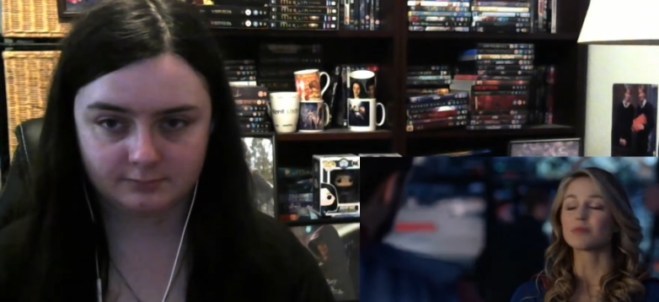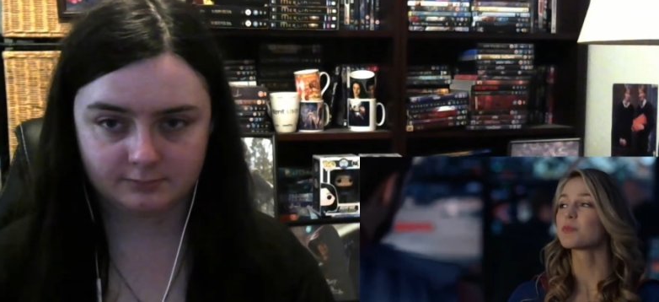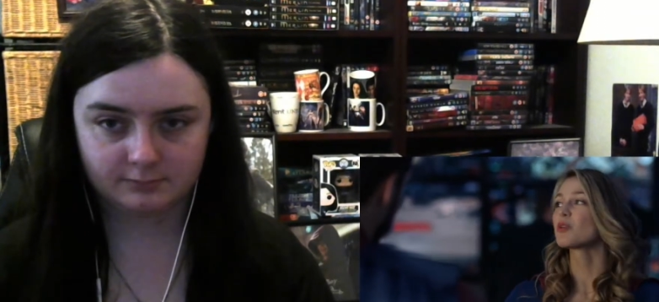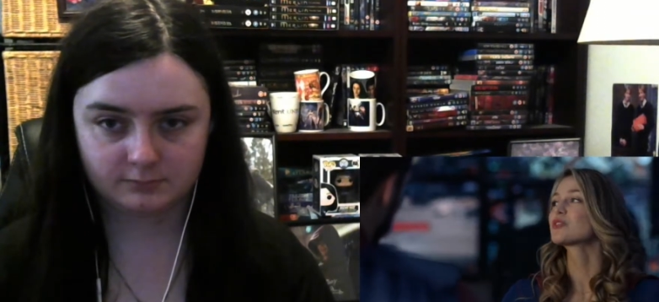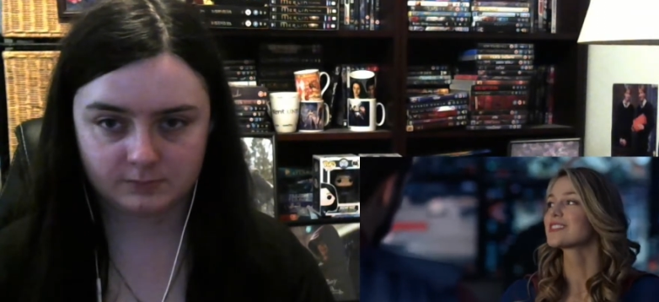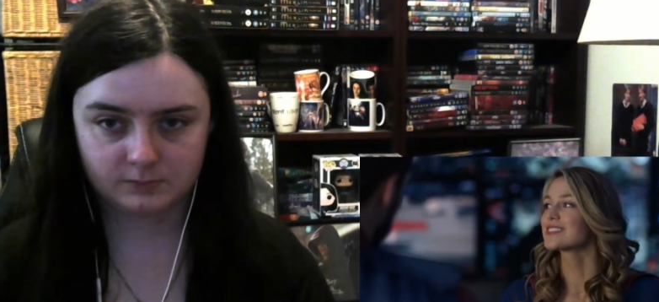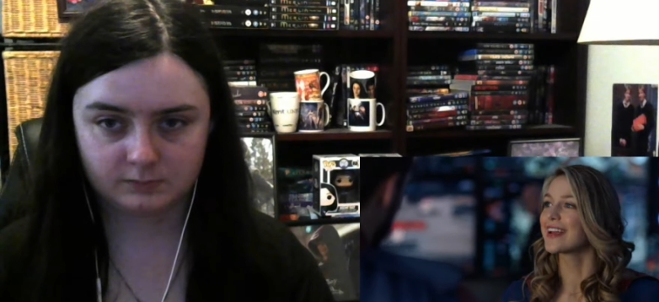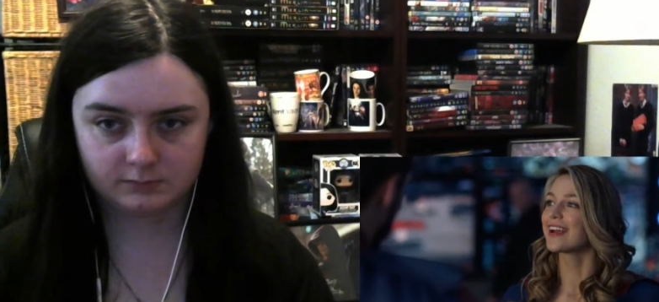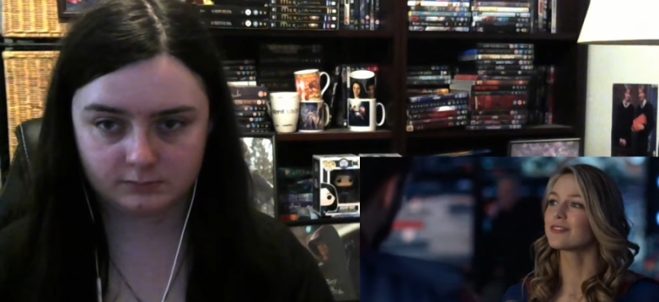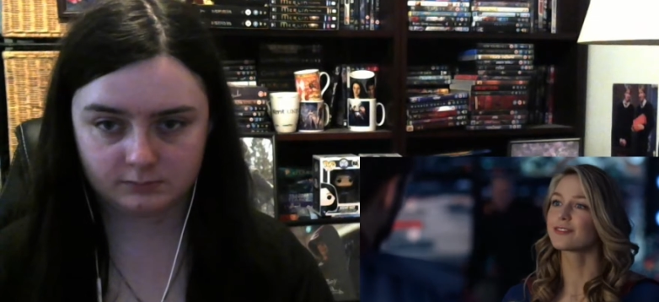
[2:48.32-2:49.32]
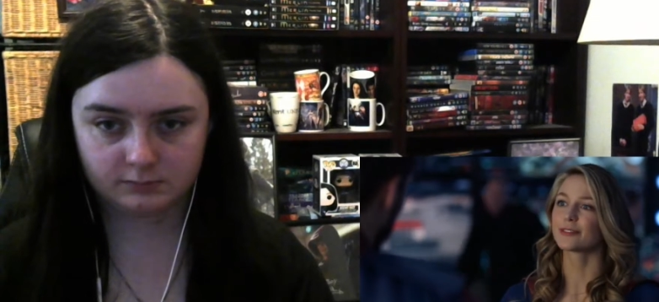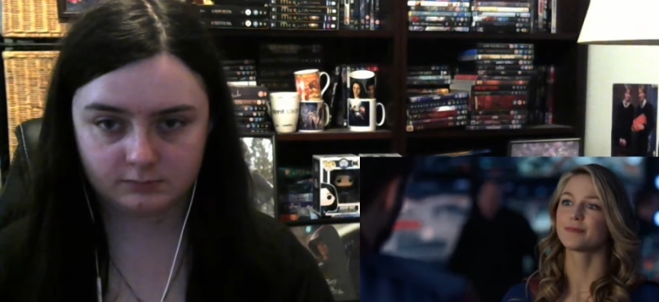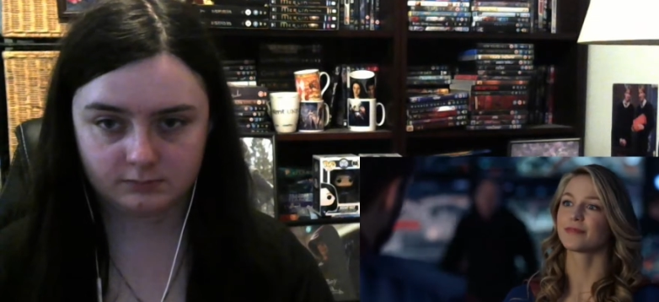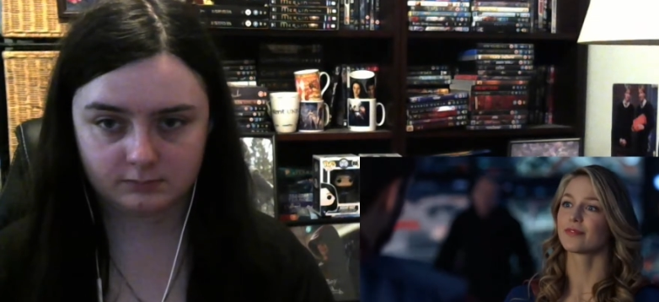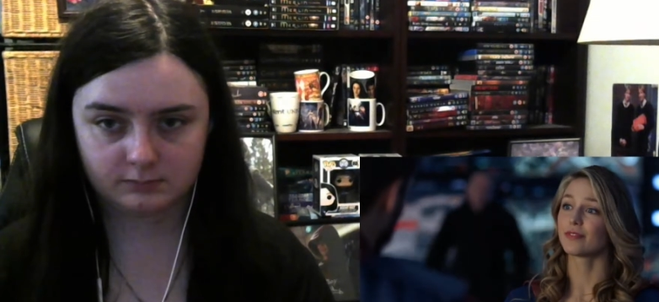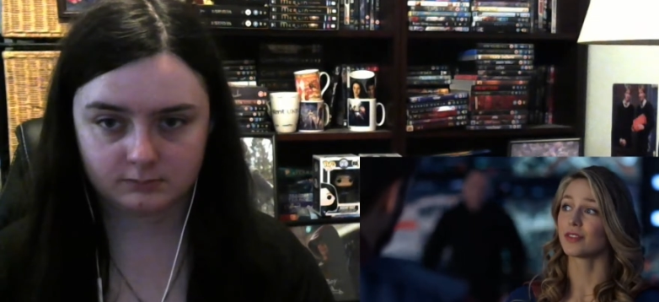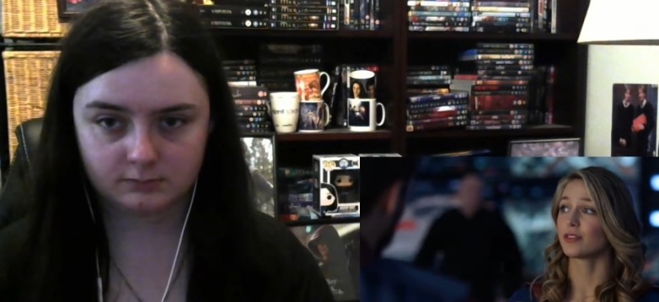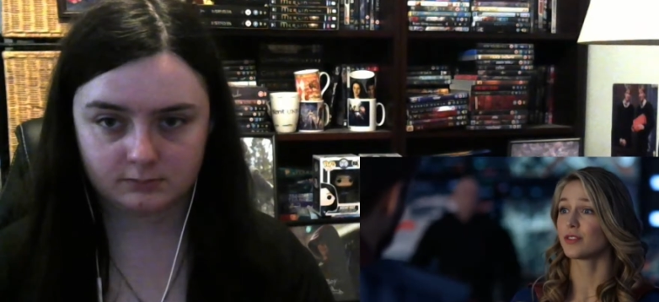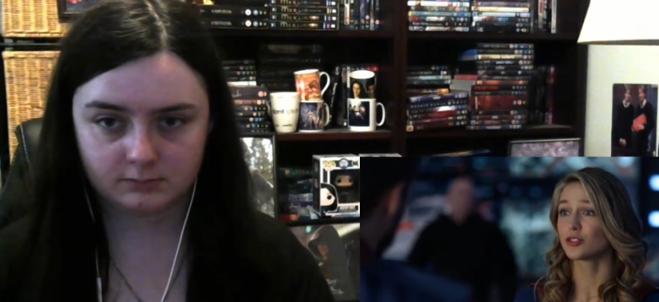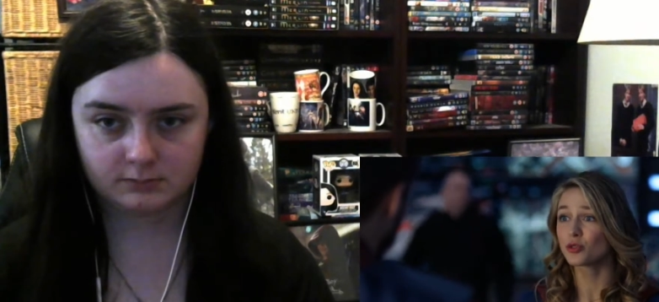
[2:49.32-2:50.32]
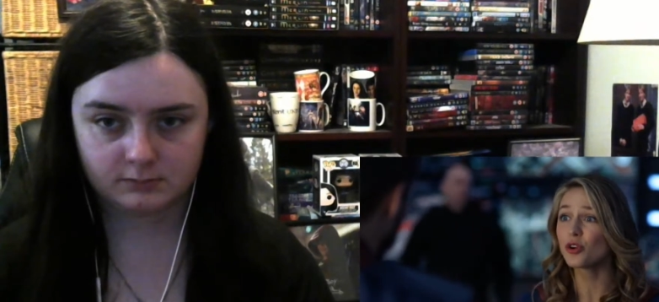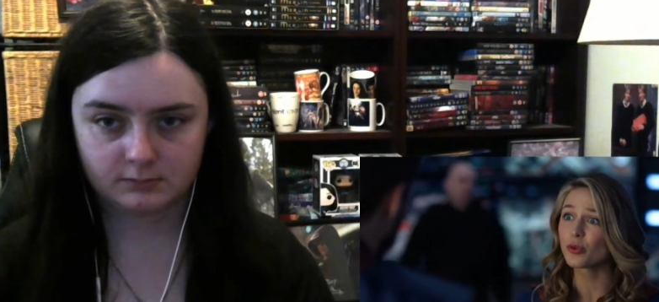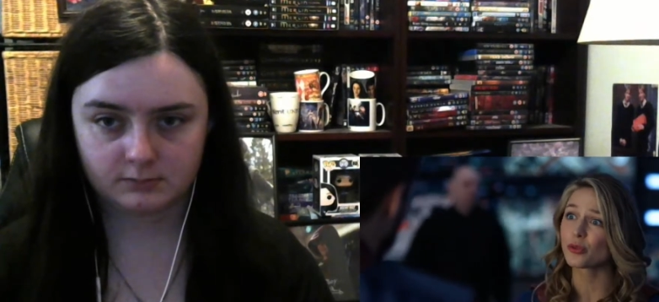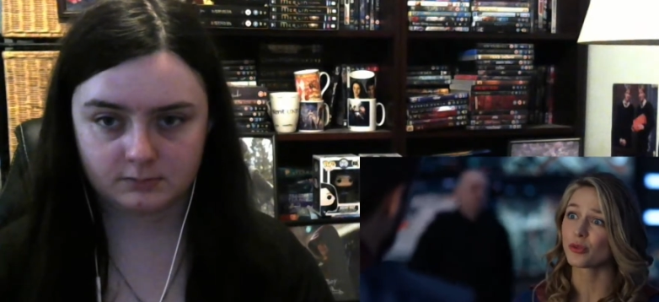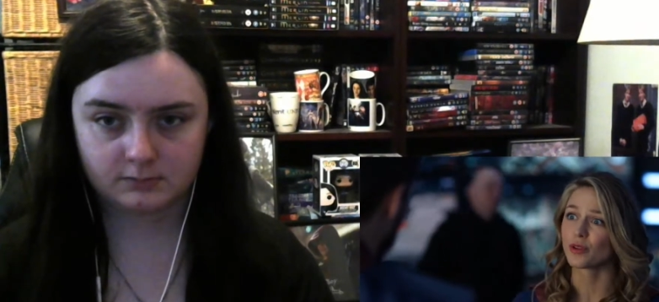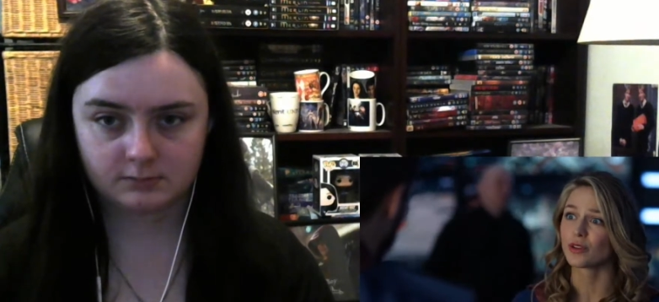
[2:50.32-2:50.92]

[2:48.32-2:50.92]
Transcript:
Speaker 1: I'm supposed to stand for, for truth.